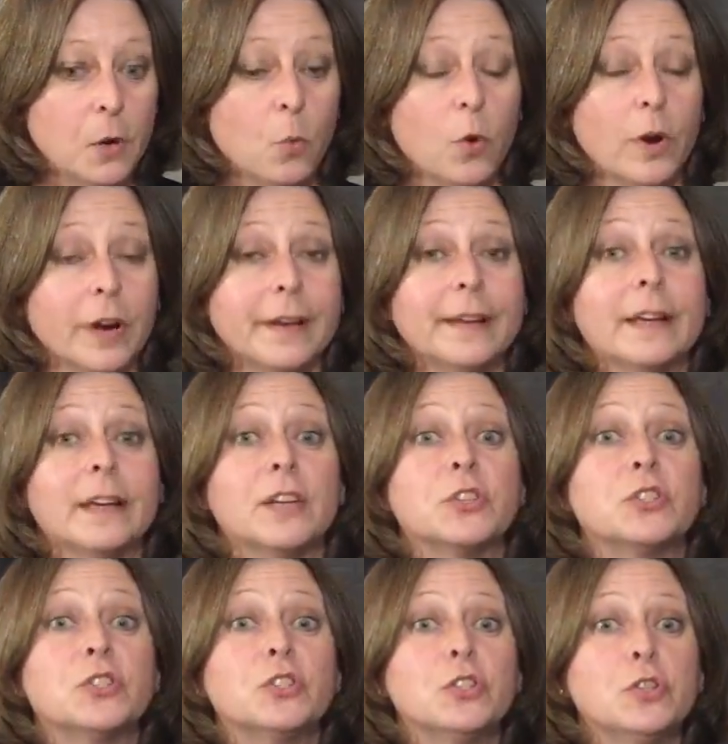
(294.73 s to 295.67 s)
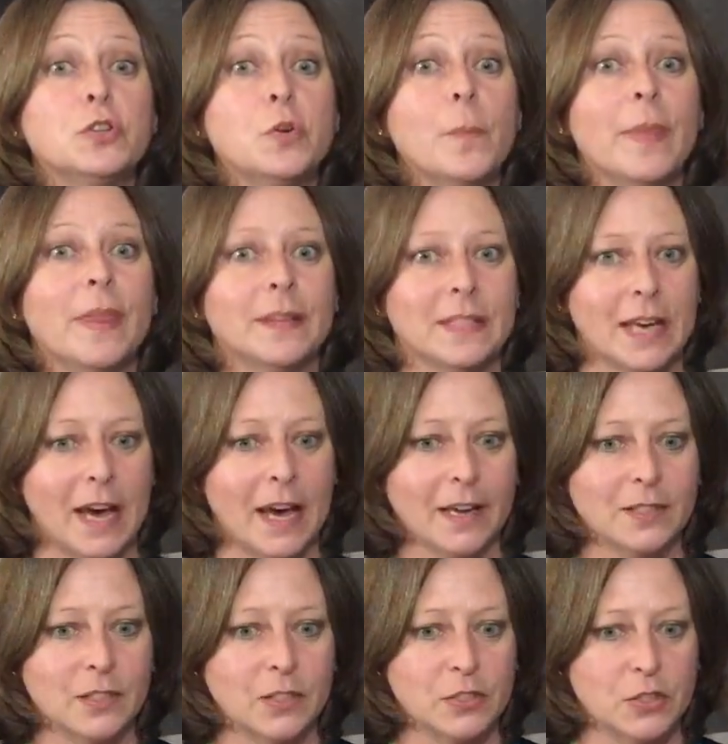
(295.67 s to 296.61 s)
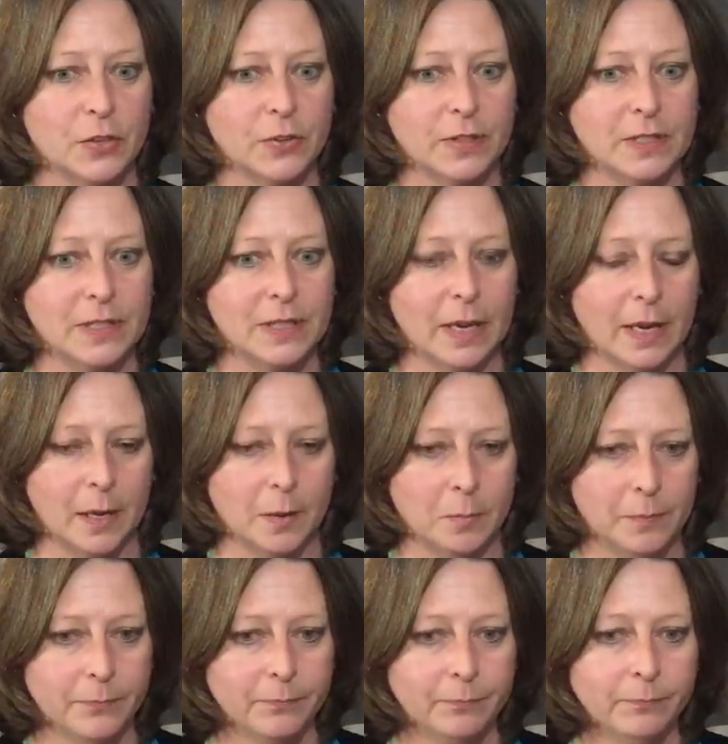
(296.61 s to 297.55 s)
We're going to assume the taxes are the same,